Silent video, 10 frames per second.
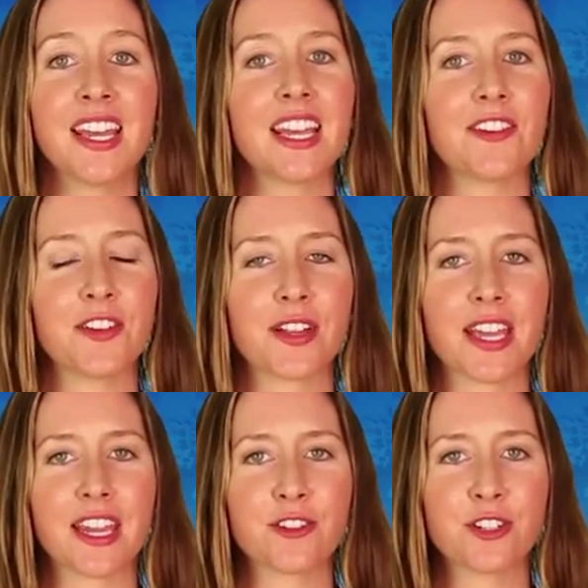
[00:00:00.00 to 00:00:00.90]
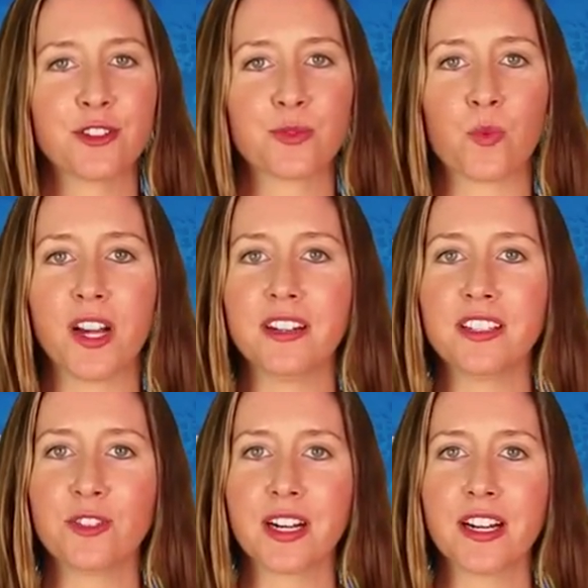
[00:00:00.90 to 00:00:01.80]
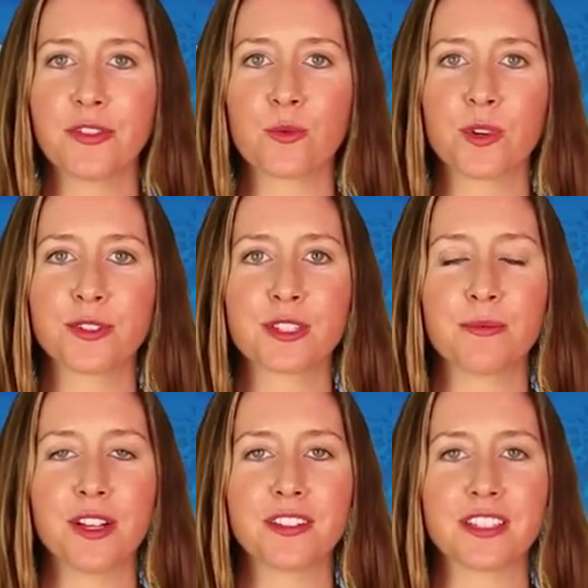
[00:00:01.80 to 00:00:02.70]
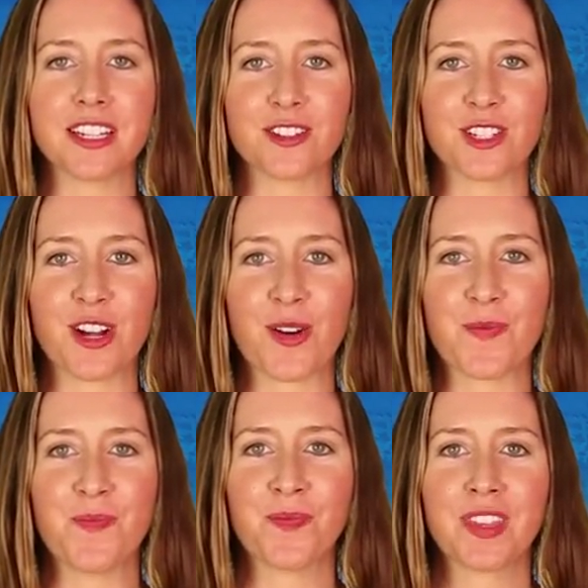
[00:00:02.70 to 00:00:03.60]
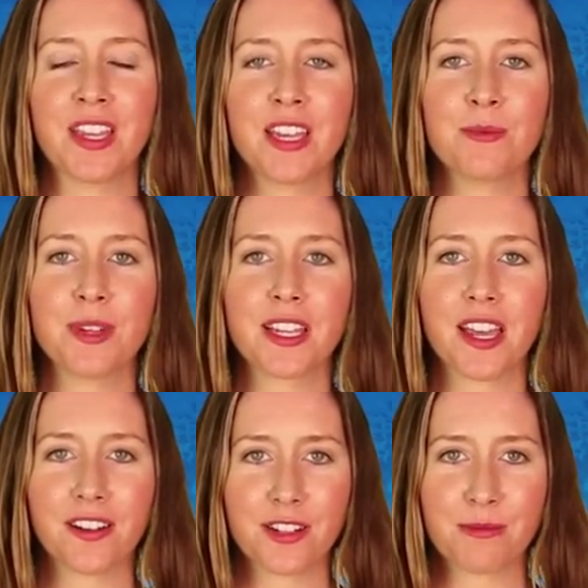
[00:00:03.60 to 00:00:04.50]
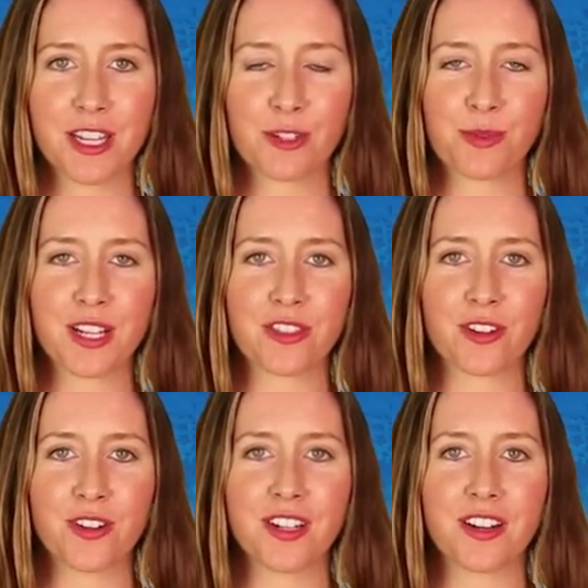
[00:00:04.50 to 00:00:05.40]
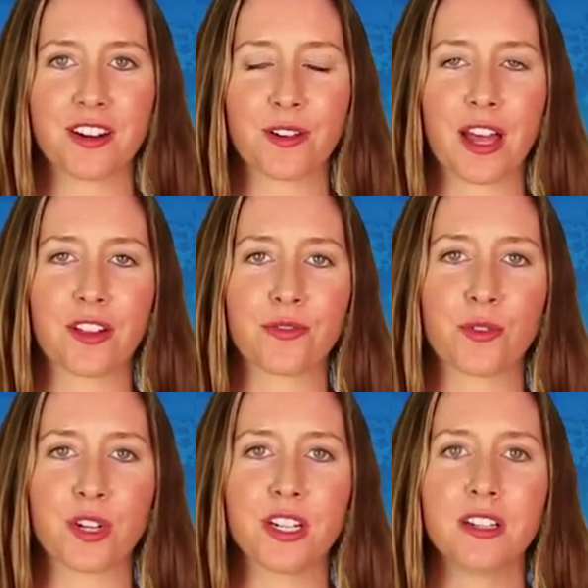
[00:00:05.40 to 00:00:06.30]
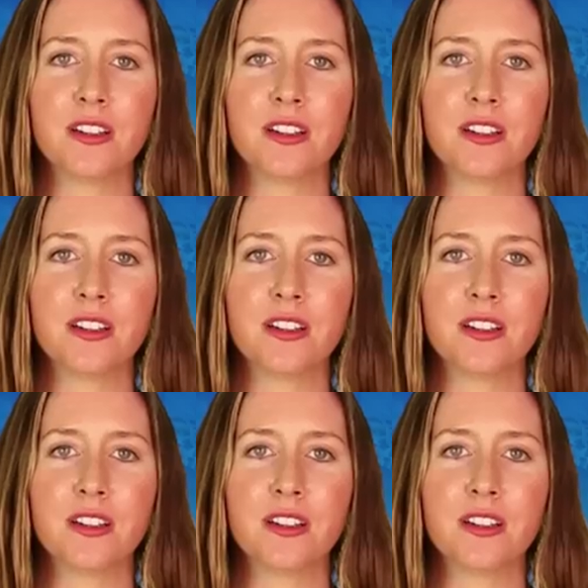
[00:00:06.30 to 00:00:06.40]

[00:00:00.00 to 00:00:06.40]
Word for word: If you like air shows, why not try out the world's smallest air show? Being held on May 23rd in Llano, California,